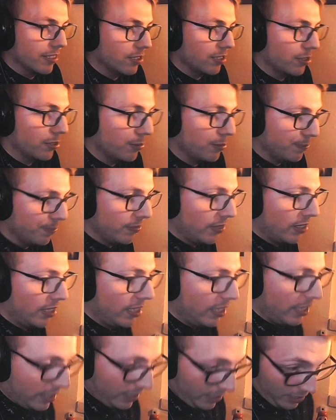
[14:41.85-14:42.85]
So,
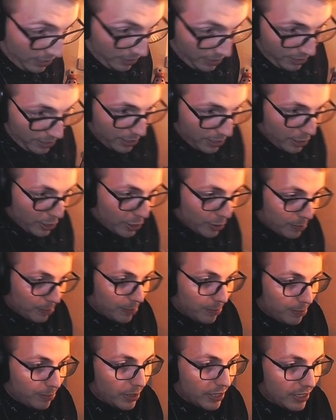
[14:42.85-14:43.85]

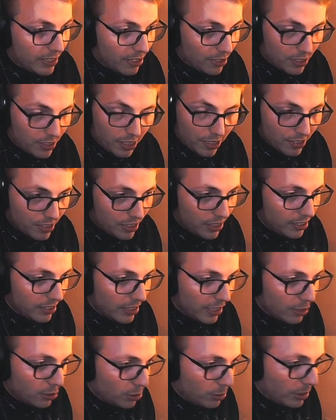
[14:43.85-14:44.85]
but there's RNG in
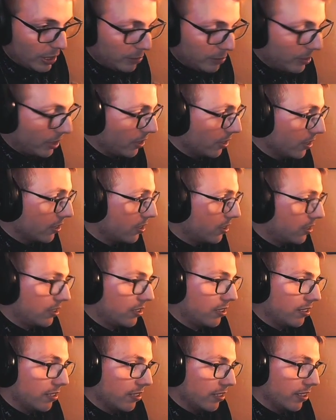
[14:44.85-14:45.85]
that as well,
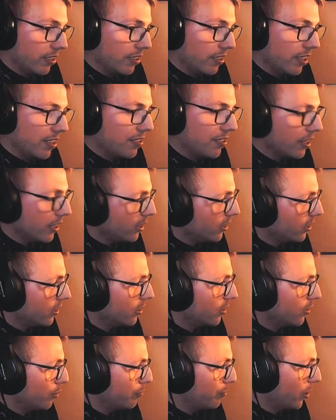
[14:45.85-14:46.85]
because I
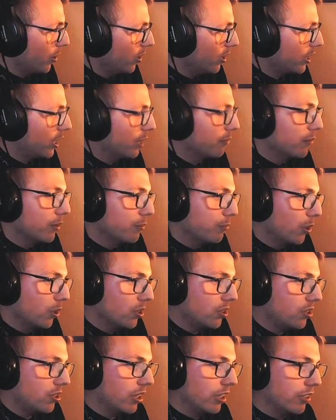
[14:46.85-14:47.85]
think the boiler can be
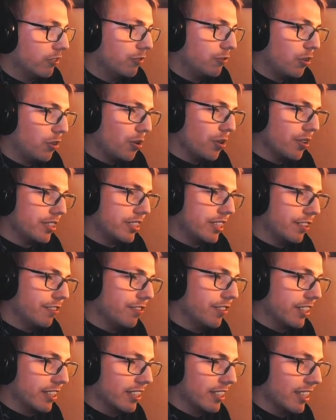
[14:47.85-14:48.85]
pushed in 4
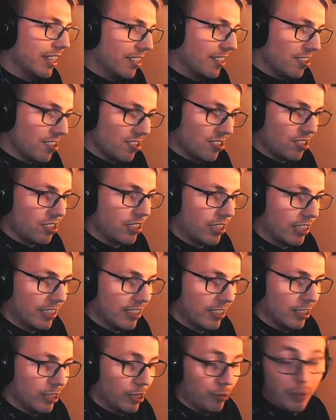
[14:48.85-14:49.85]
different lengths
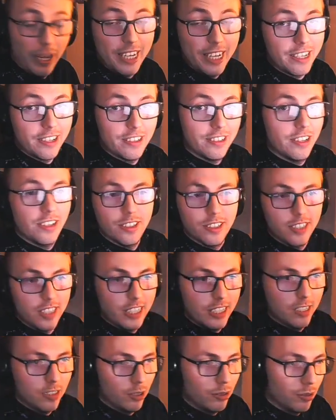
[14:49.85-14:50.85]
depending on
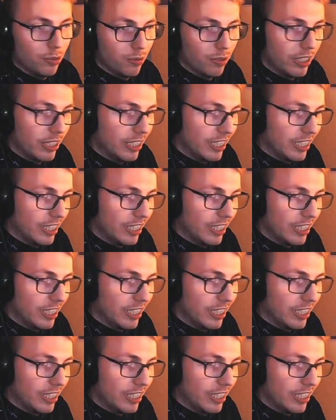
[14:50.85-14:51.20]
RNG, so